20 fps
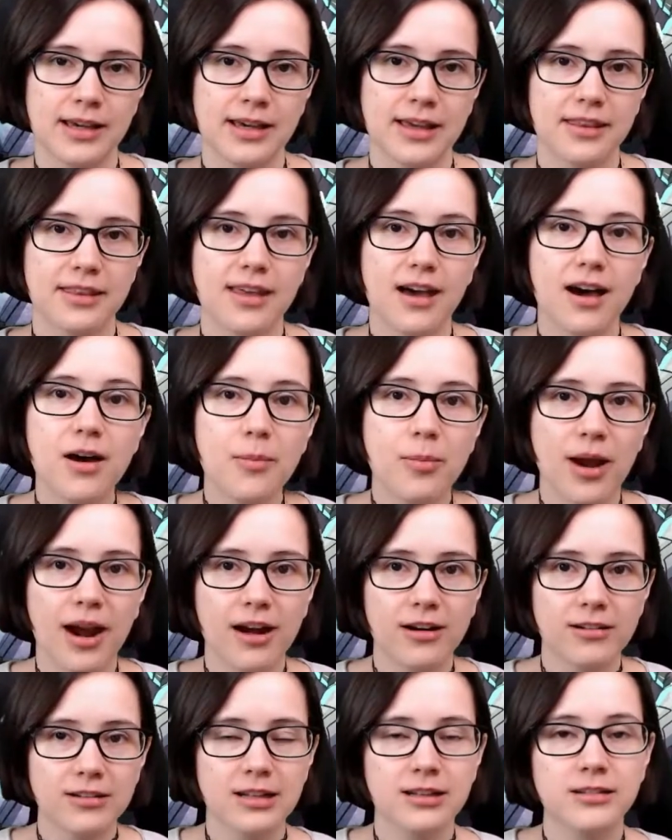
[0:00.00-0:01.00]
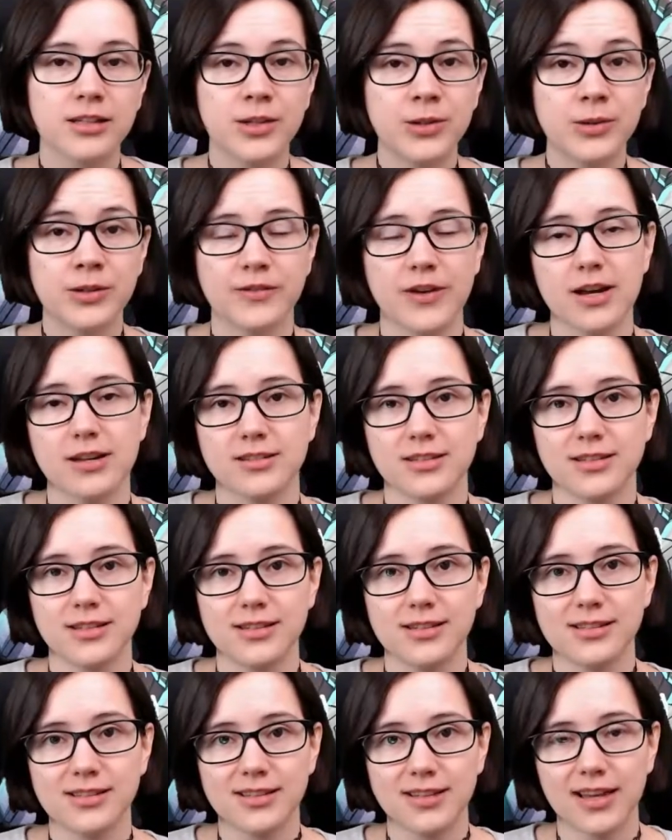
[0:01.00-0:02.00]
There are parallel
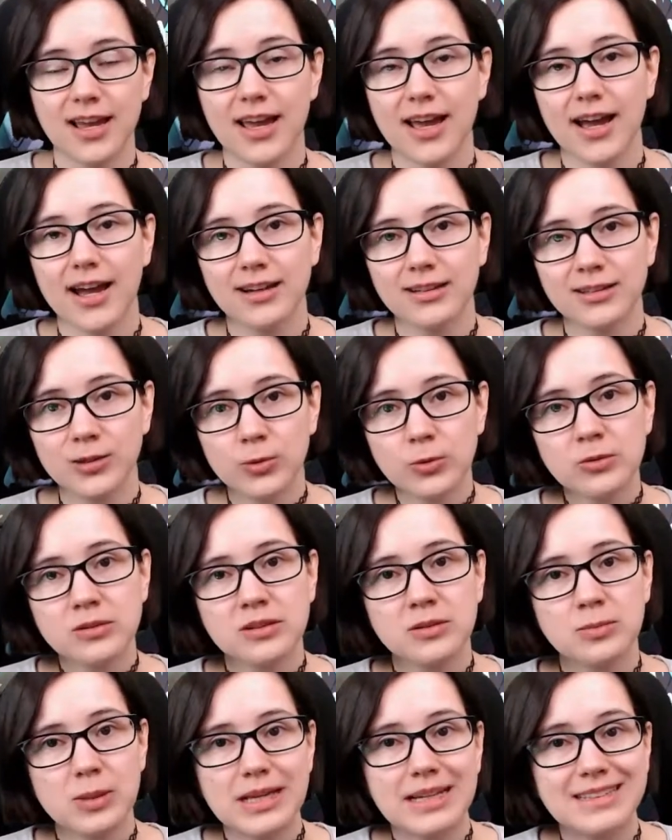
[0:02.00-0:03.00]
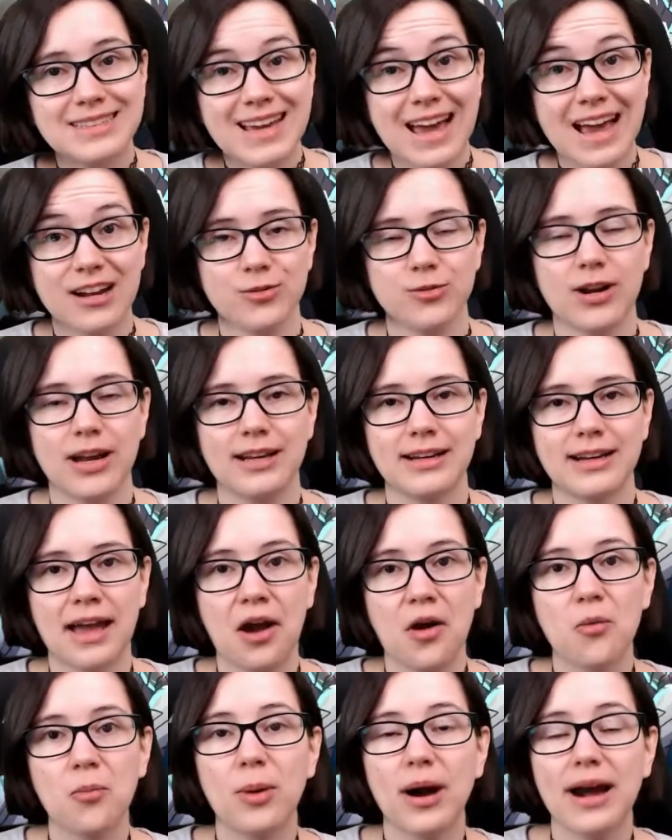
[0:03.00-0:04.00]
universes, and yours is being attacked right
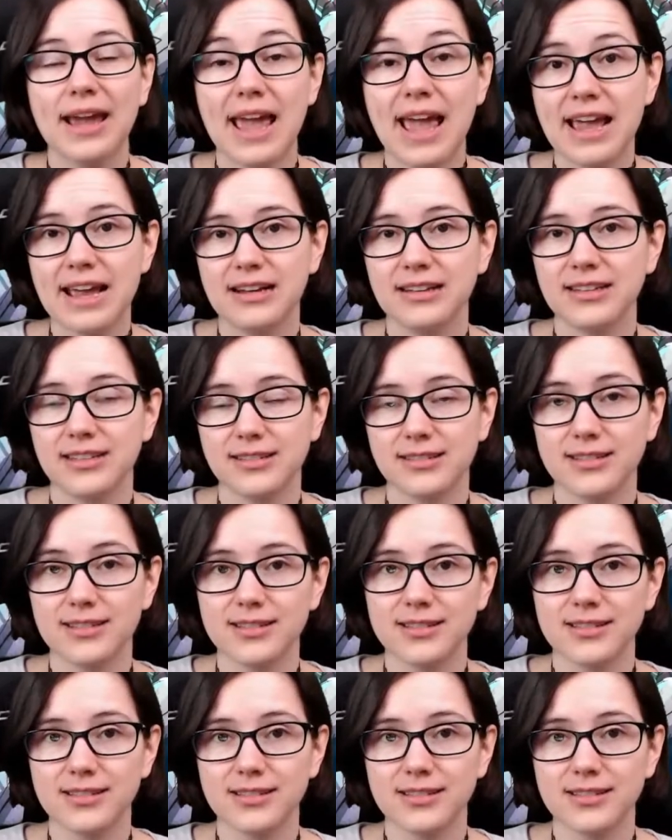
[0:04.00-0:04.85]
now by aliens.